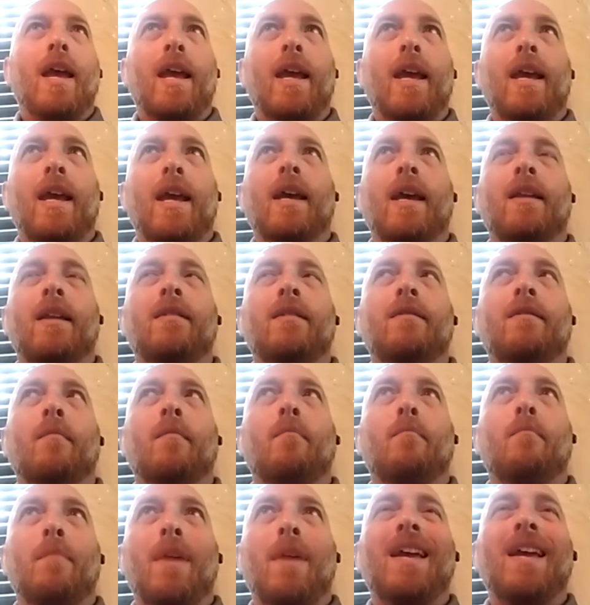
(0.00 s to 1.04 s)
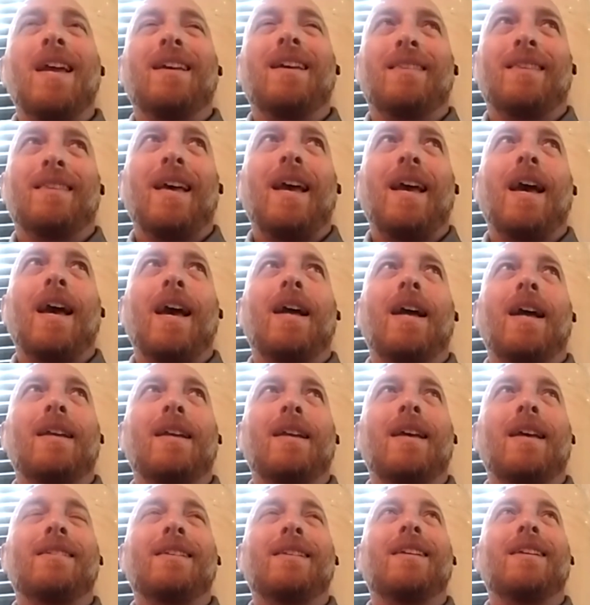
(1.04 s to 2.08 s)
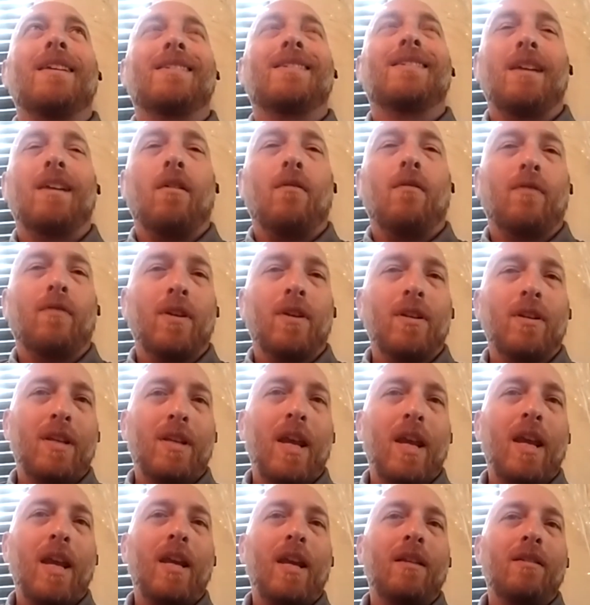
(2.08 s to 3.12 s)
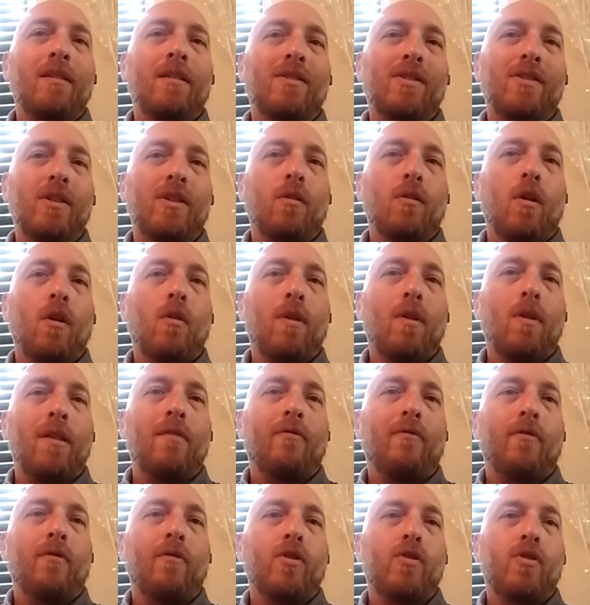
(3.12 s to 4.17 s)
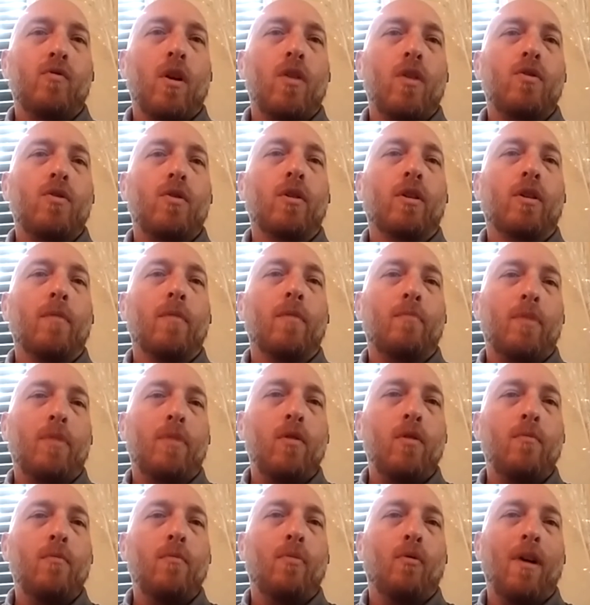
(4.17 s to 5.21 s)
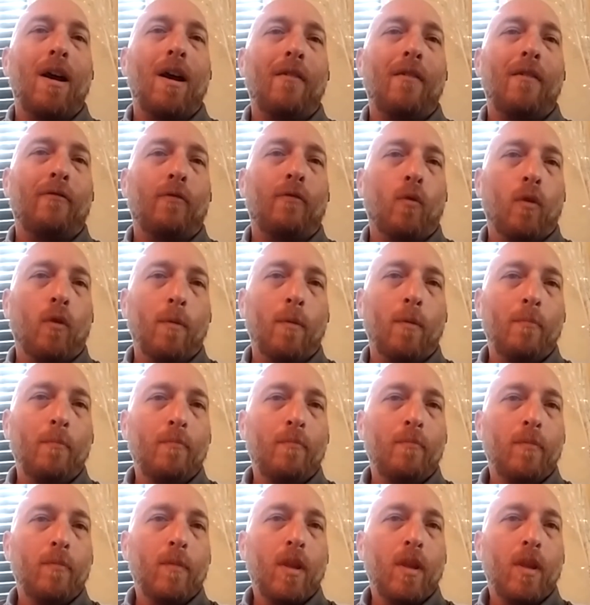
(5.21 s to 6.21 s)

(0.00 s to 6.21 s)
and make that as a self-contained zero infrastructure compute platform.